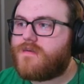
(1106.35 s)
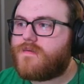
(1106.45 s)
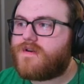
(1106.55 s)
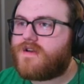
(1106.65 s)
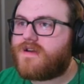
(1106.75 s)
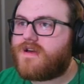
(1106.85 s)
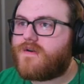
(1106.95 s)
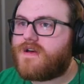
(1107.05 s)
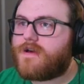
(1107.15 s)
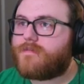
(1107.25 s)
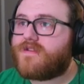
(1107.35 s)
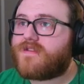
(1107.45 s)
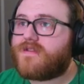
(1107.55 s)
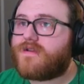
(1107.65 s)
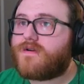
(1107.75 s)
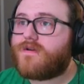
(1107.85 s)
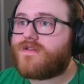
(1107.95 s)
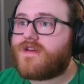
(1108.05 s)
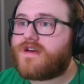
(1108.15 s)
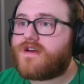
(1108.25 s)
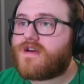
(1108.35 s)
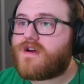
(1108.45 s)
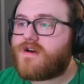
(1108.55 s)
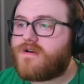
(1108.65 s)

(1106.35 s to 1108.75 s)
I'm gonna go hit up this little thing here.